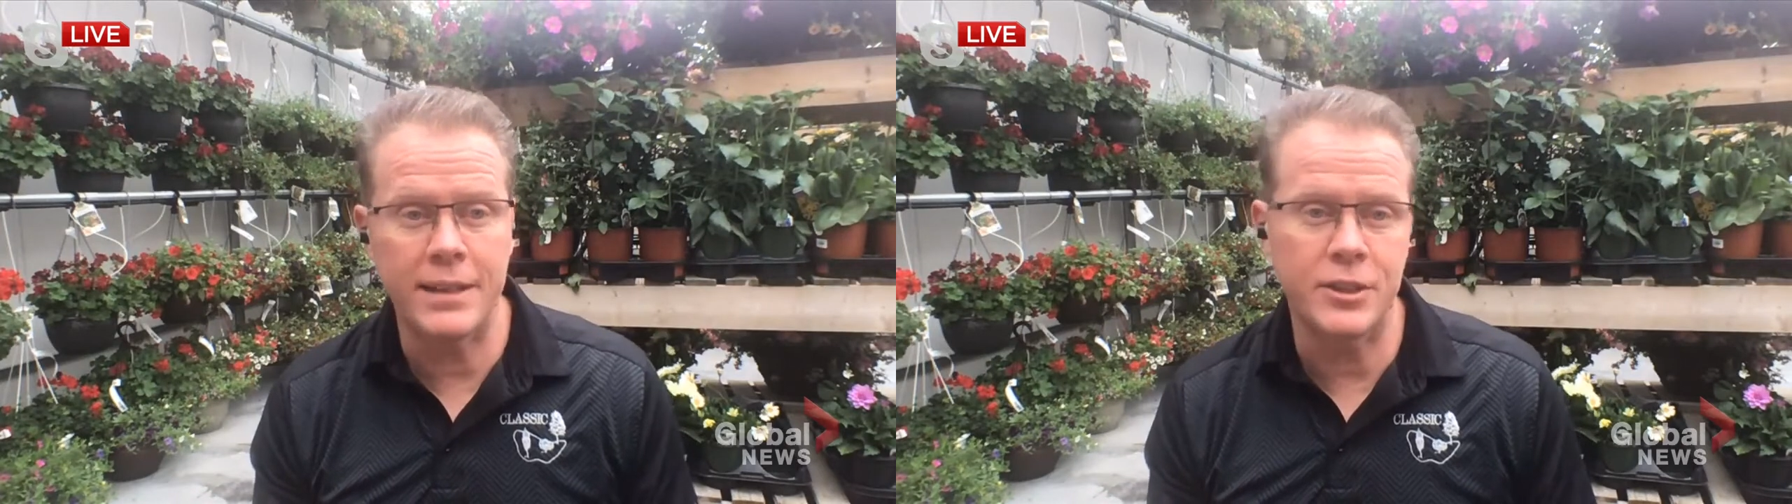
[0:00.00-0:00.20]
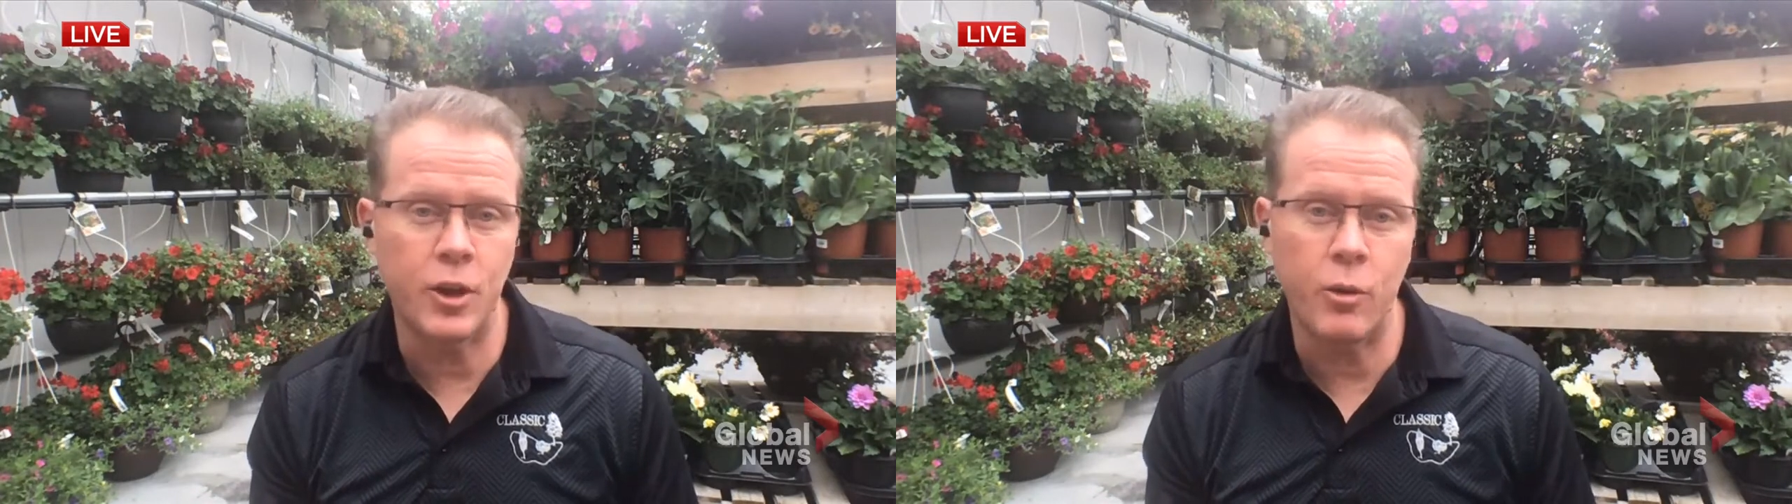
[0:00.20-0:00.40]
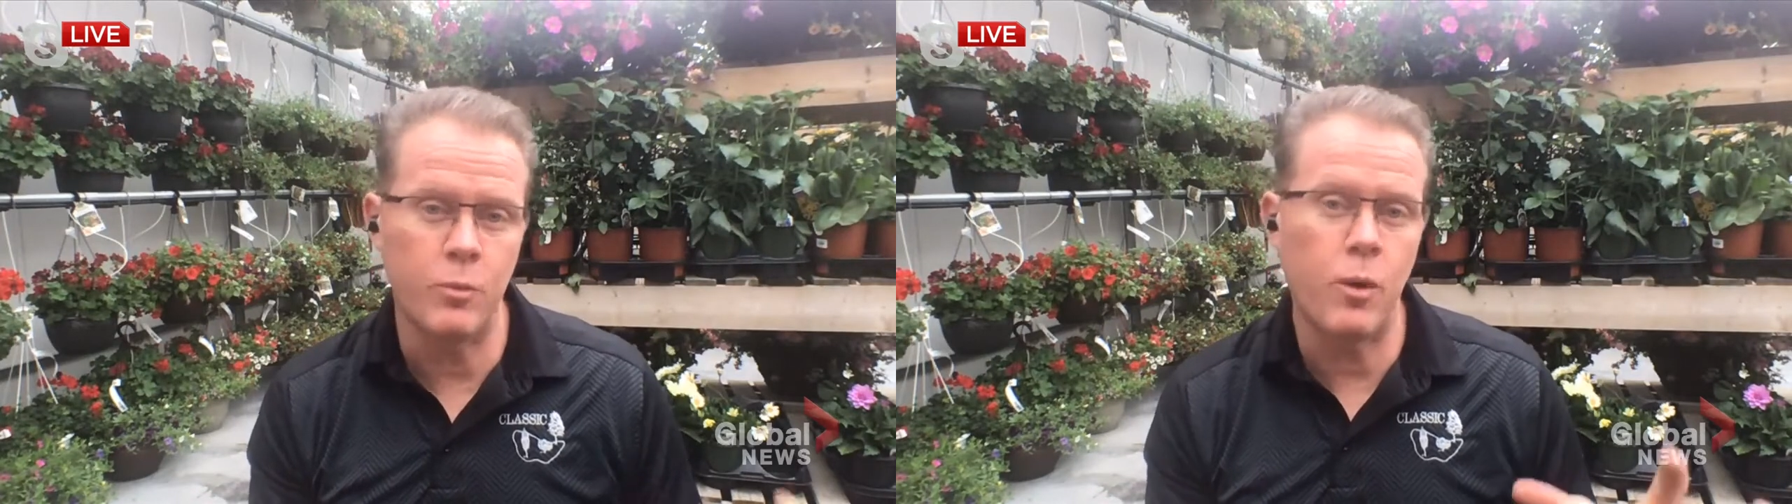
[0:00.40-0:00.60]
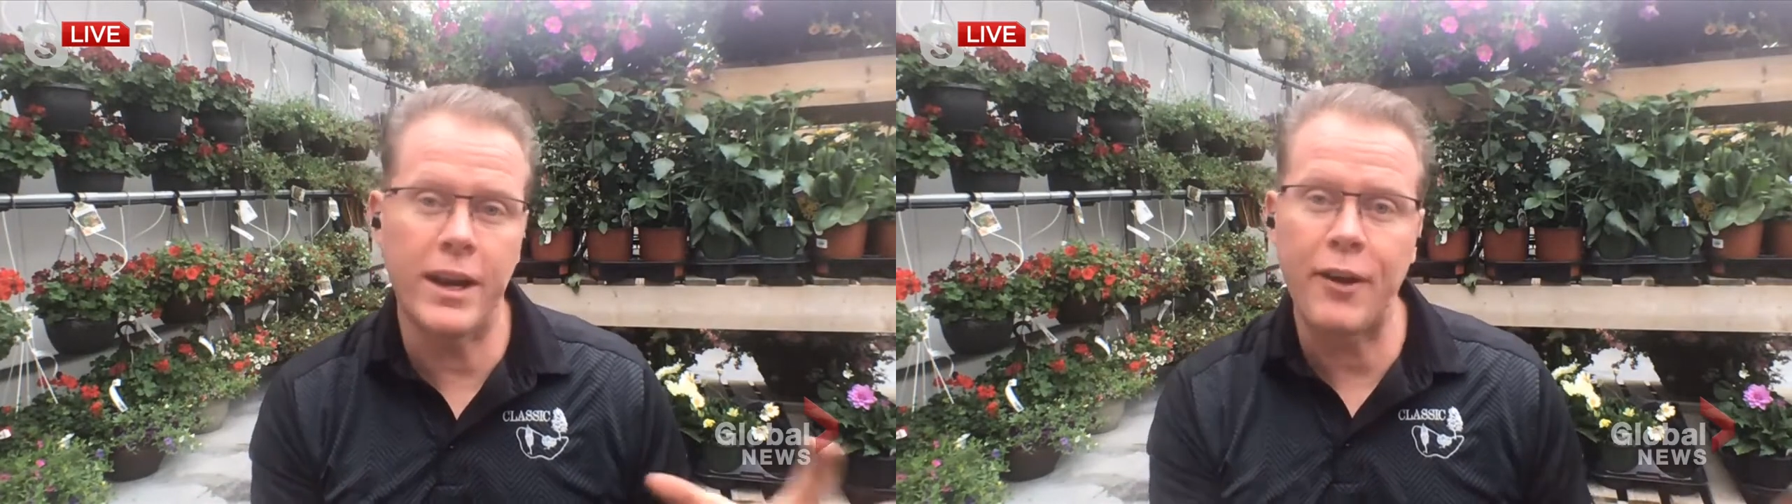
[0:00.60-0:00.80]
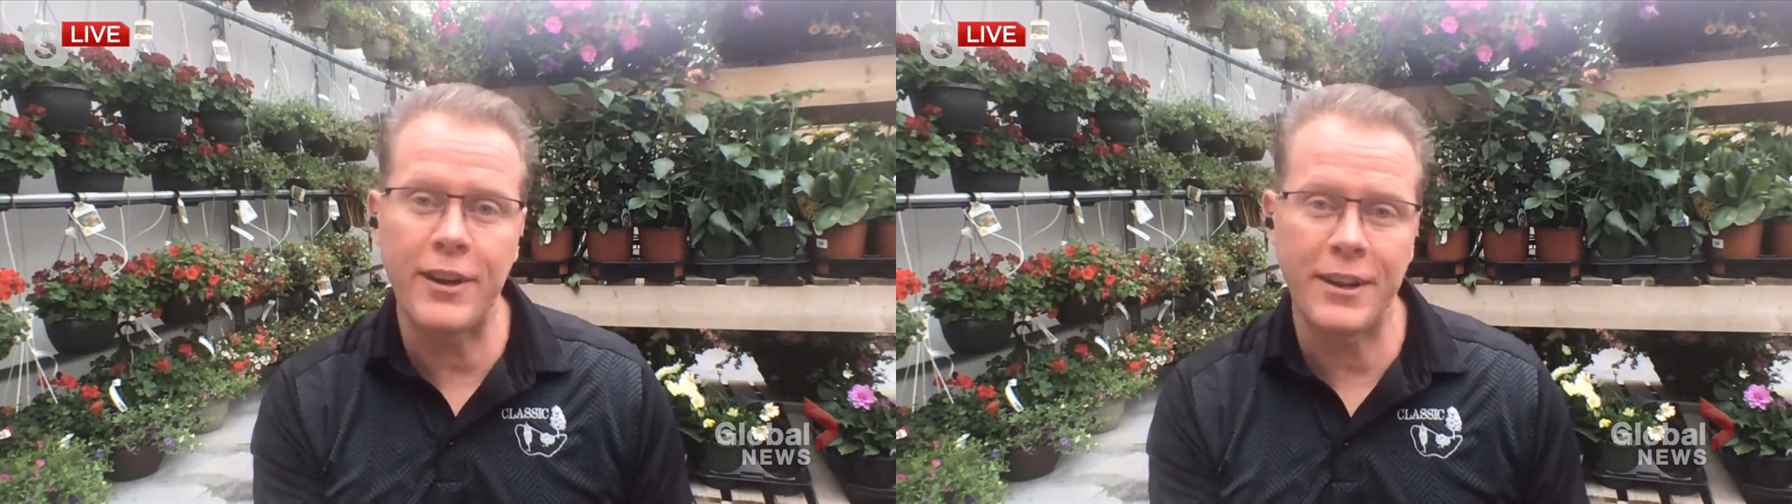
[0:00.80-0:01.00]
to go in one
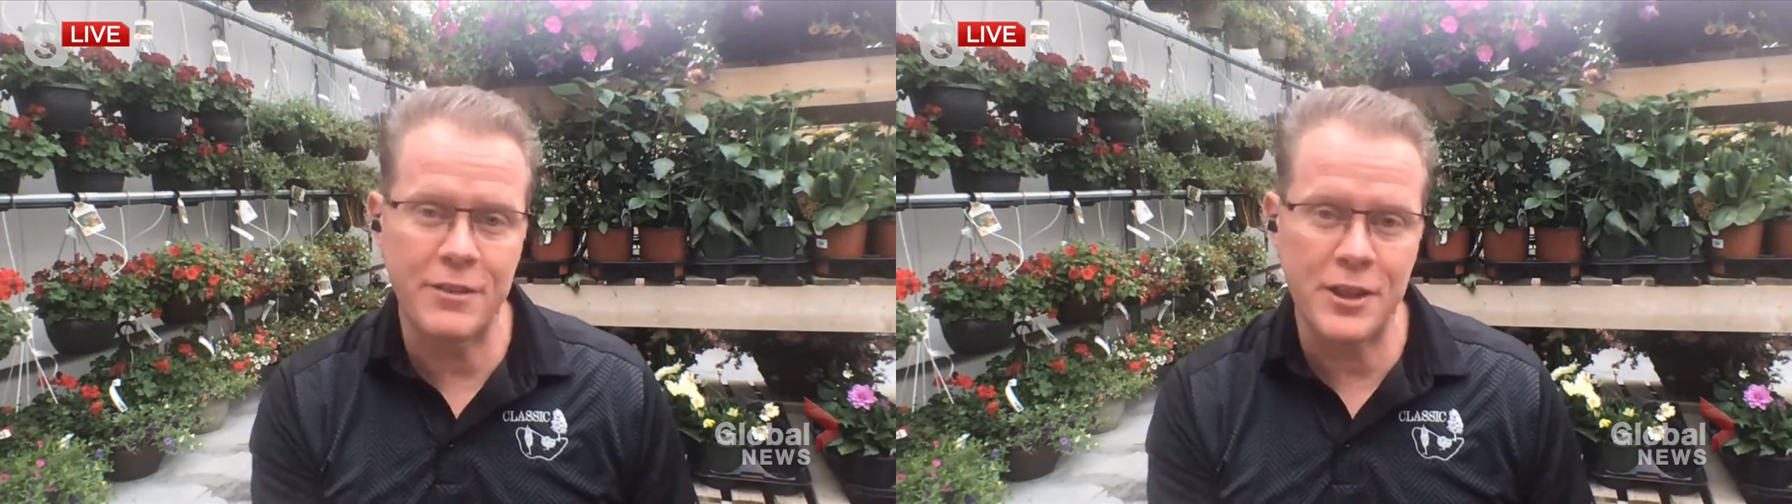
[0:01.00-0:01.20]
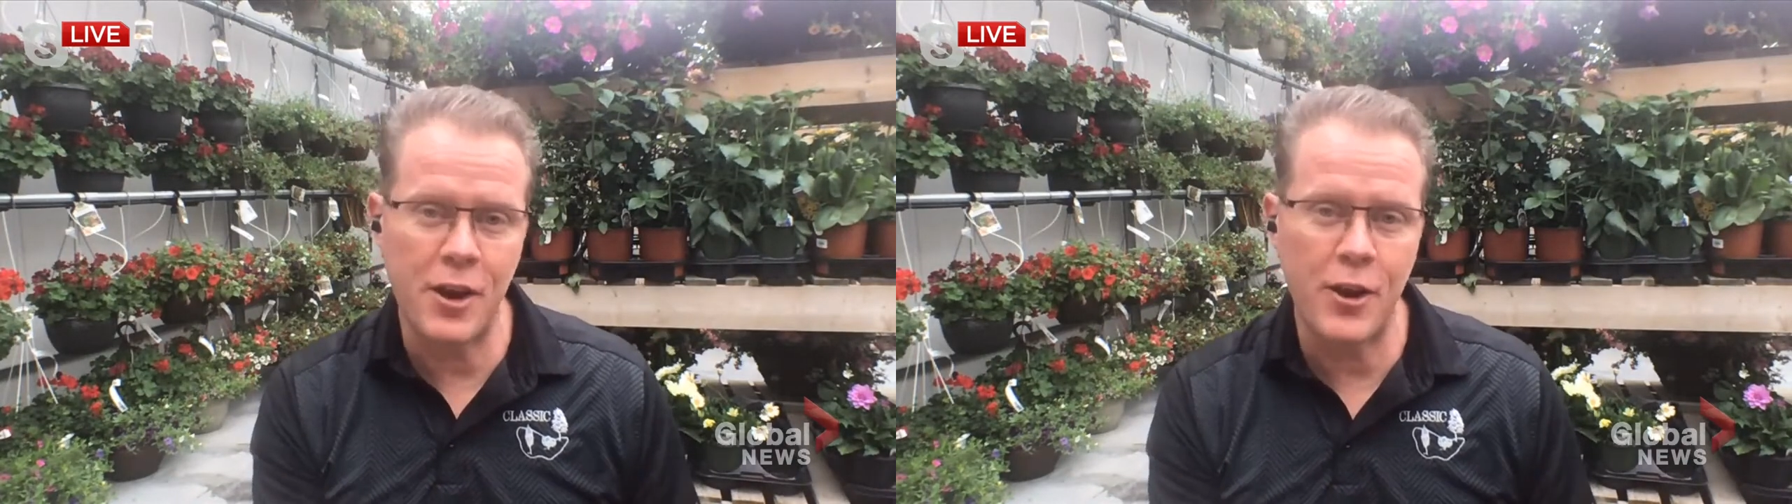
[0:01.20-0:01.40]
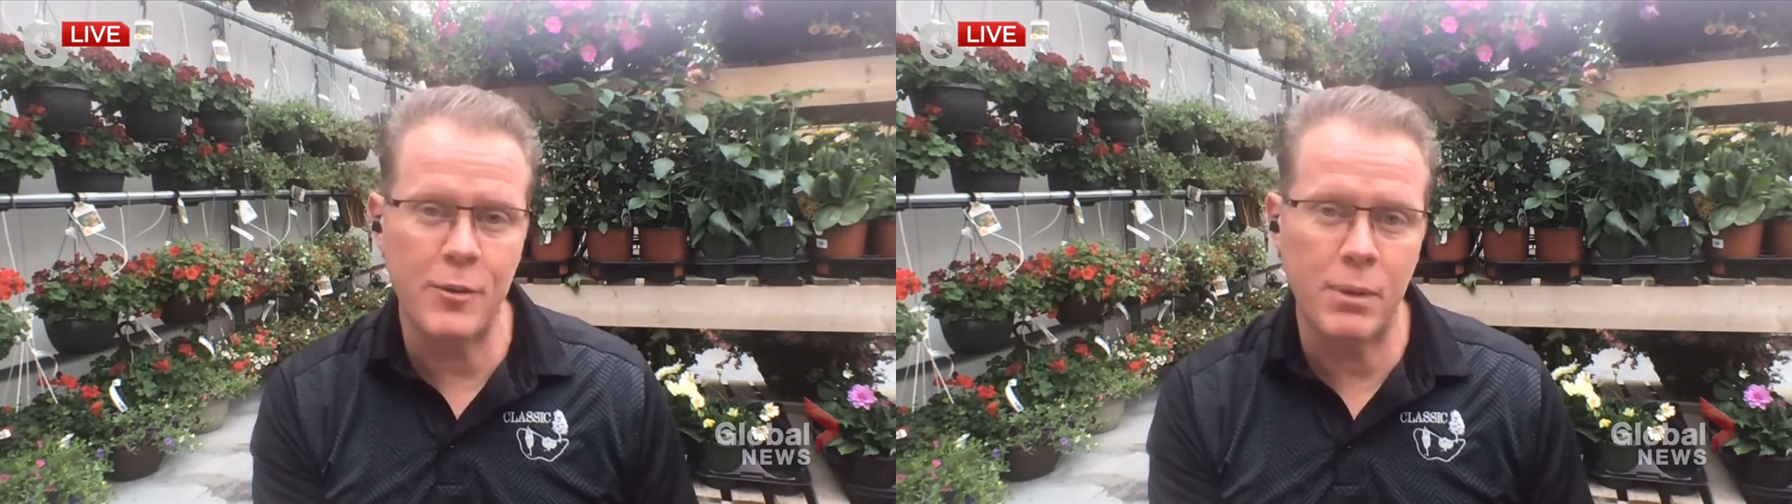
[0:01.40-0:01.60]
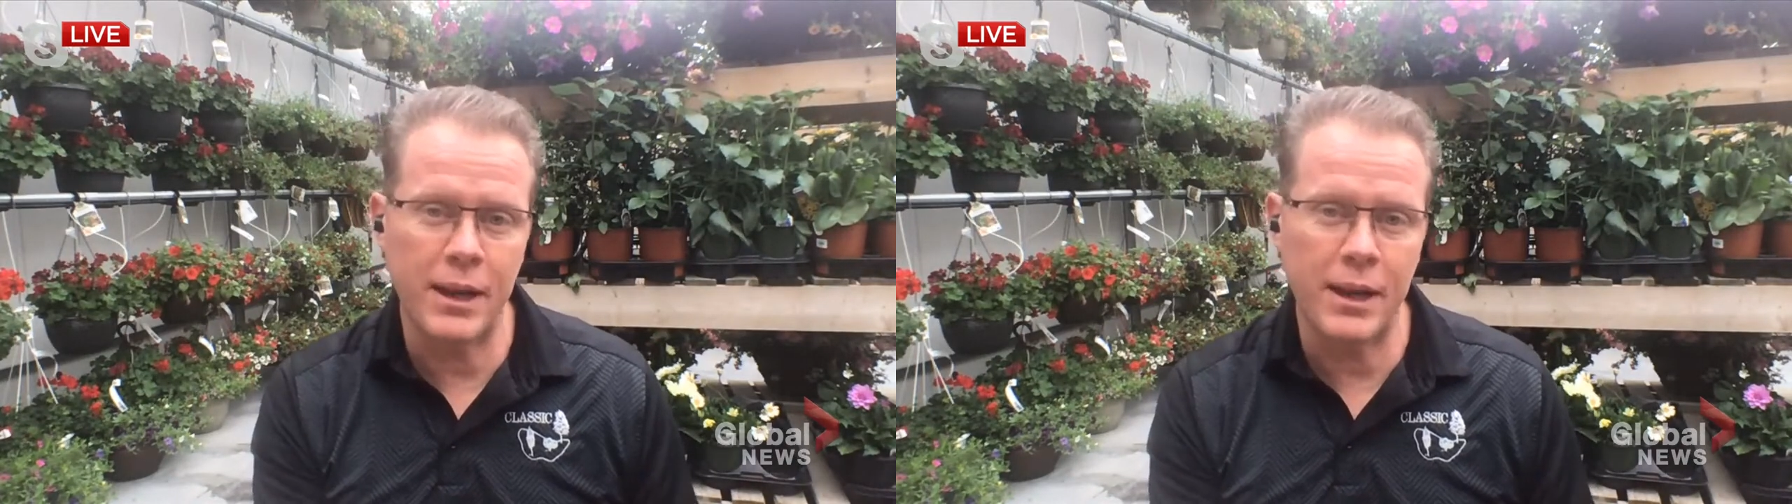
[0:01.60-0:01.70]
area of the yard,